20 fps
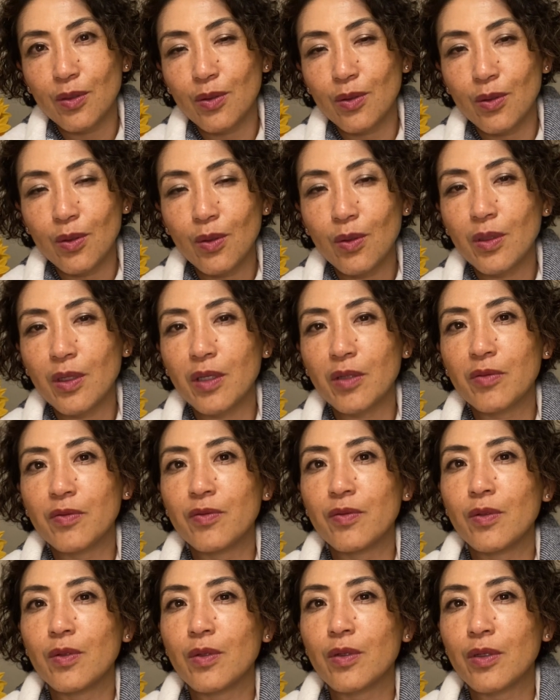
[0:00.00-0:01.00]
going
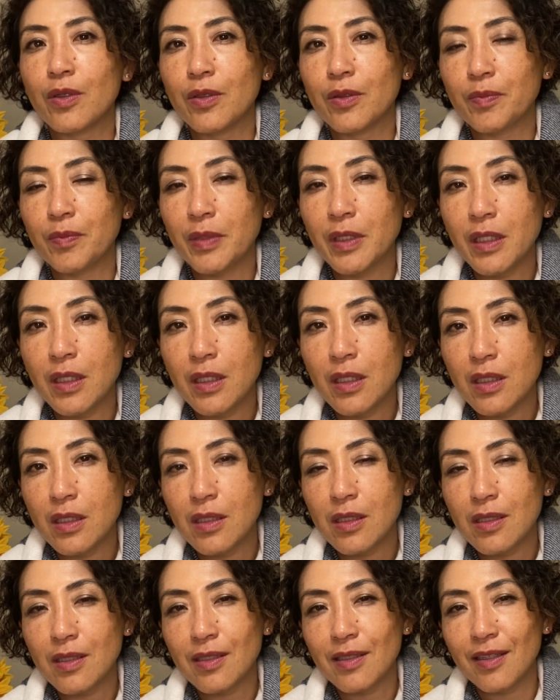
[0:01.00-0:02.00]
for your
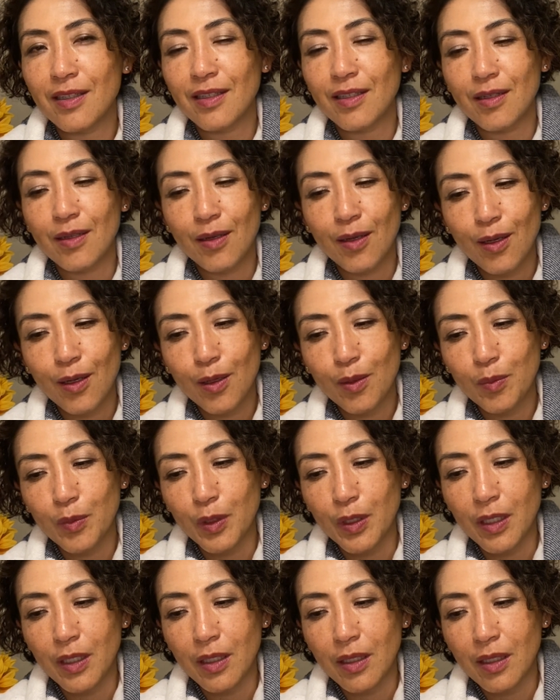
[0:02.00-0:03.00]
peace and
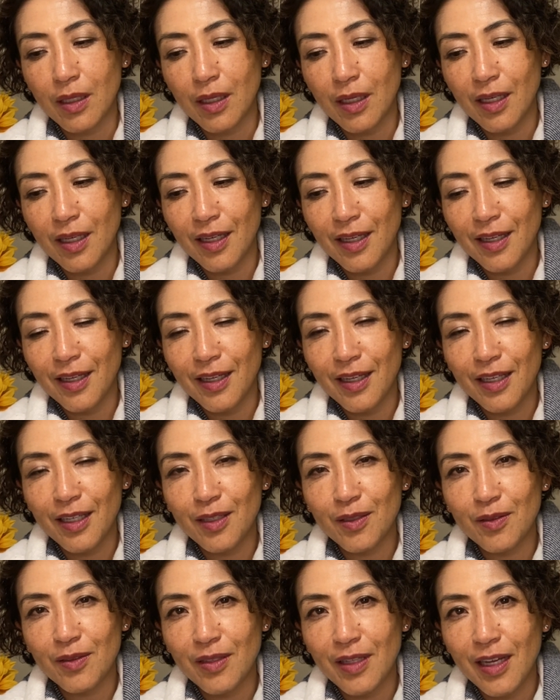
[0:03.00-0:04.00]
harmony.
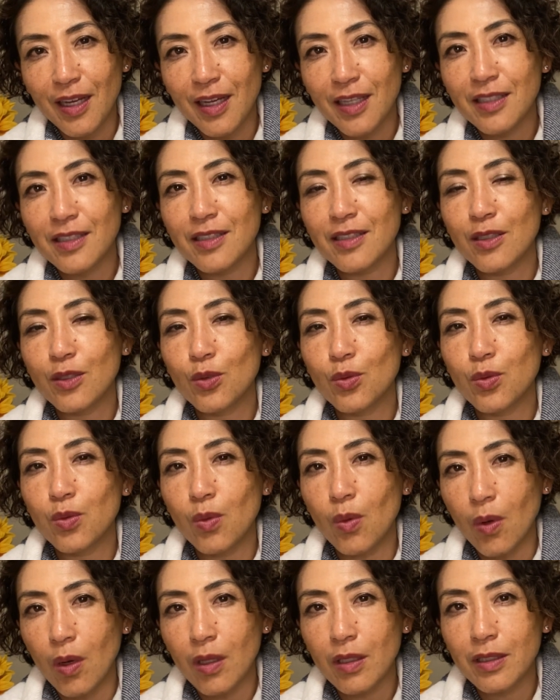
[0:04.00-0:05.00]
That's the
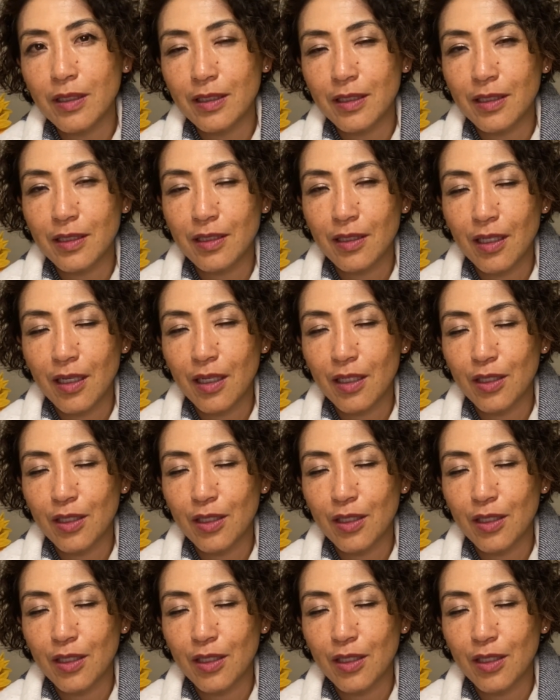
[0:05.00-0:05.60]
quality that